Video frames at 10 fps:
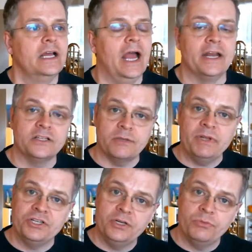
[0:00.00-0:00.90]
And as I
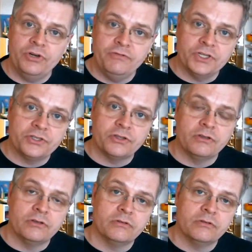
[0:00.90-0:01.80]
mentioned in previous
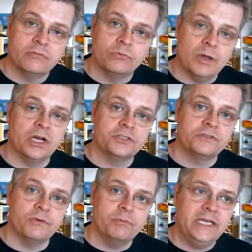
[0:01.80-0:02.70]

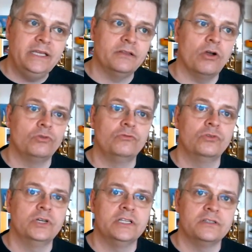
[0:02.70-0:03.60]
webcasts, for me, the
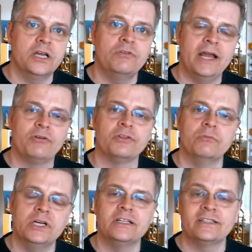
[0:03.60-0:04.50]
golden rule is no louder
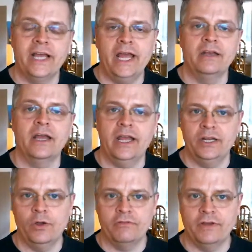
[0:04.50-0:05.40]
than -10
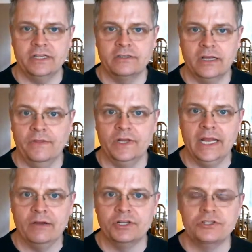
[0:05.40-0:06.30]
LUFS at the
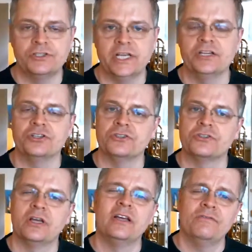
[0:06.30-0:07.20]
loudest sections.
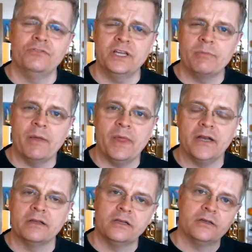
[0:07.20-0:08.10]
If you think about
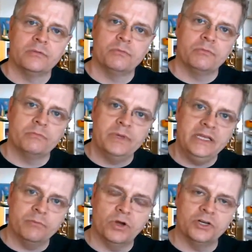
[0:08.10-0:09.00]
that,
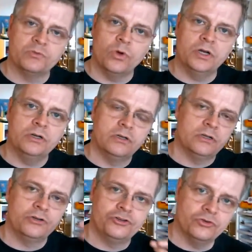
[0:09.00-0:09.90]
peak -1,
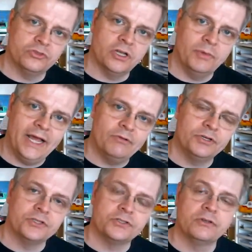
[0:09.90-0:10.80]
short-term
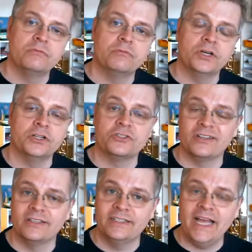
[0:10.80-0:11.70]
loudness
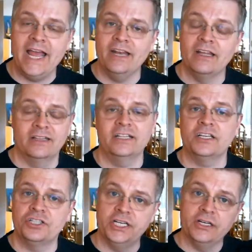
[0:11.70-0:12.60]
-10, that's
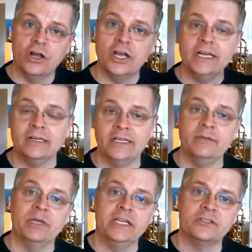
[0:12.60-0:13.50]
actually 9
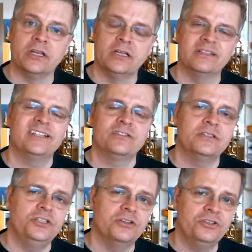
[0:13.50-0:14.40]
dBs. That's
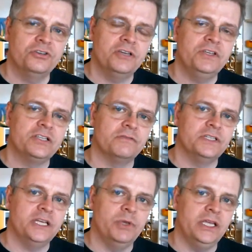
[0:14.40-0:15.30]
you're giving yourself a
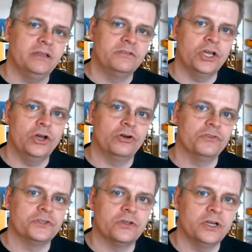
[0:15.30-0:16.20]
dB to err
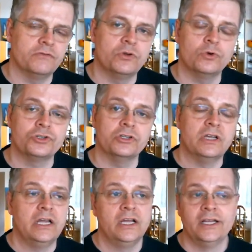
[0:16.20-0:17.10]
on the side of caution.
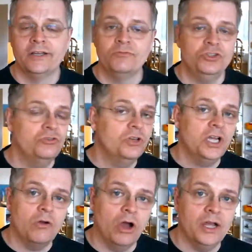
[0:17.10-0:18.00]
You can
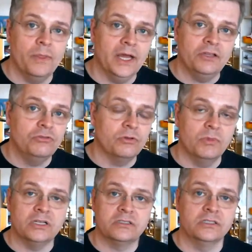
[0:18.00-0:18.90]
go higher than that. You can
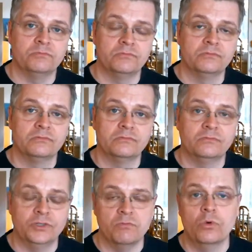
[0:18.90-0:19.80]
master
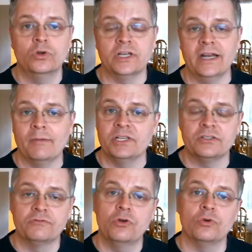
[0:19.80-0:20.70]
with more dynamics,
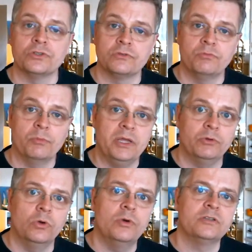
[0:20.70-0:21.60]
of course, but
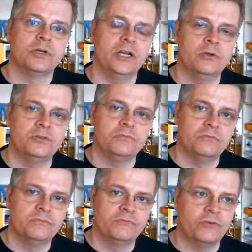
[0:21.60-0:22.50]
people always want to know
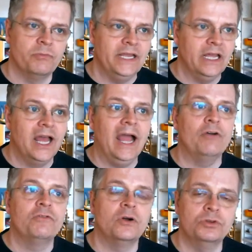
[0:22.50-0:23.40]
from me, how
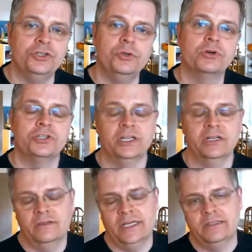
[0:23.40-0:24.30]
far would you push it?
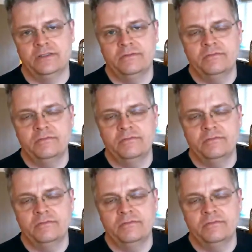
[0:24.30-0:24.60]
And that's